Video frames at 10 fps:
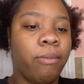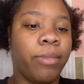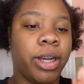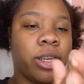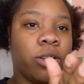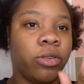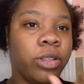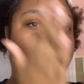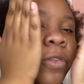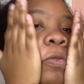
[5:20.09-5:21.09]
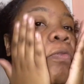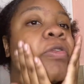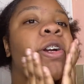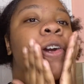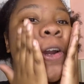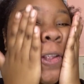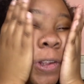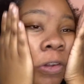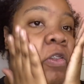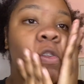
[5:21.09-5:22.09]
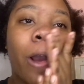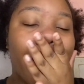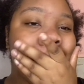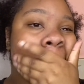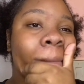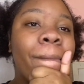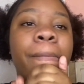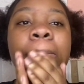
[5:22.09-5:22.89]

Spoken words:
my nose gets really dry.